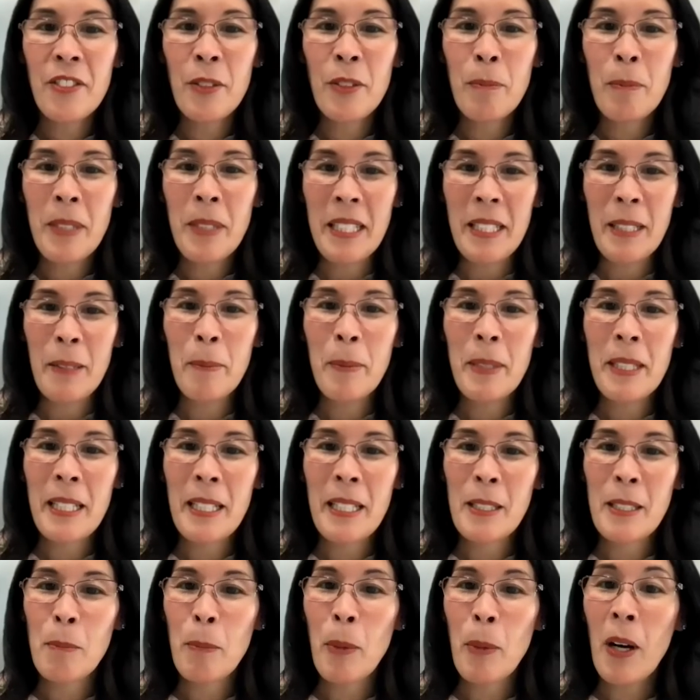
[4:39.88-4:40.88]
me
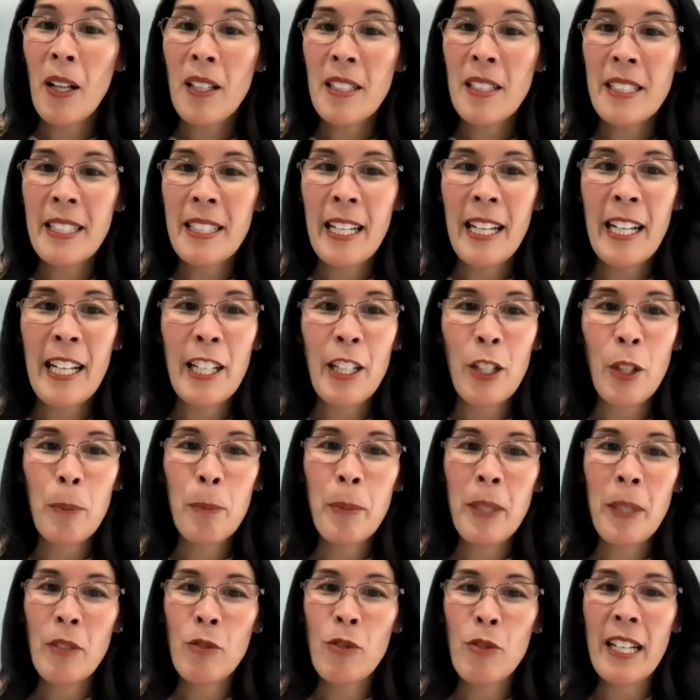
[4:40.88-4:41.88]
because Paul and I are
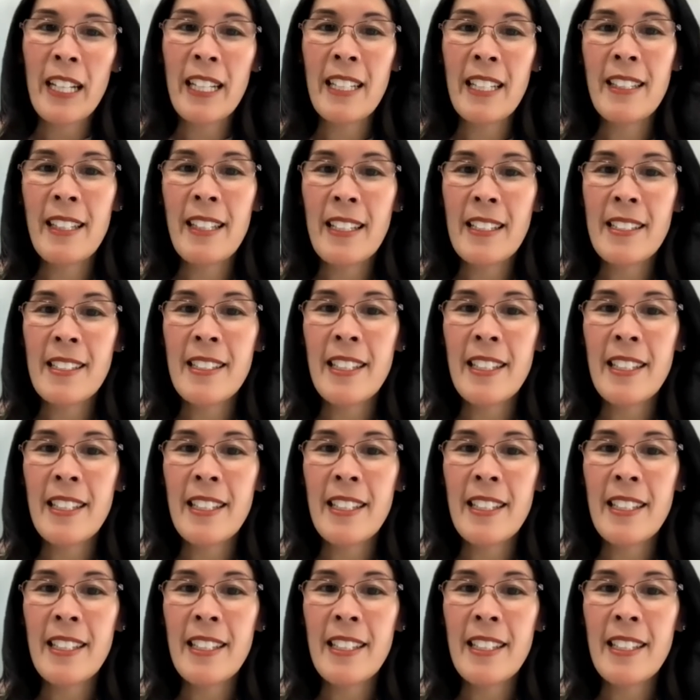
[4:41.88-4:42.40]
being recognized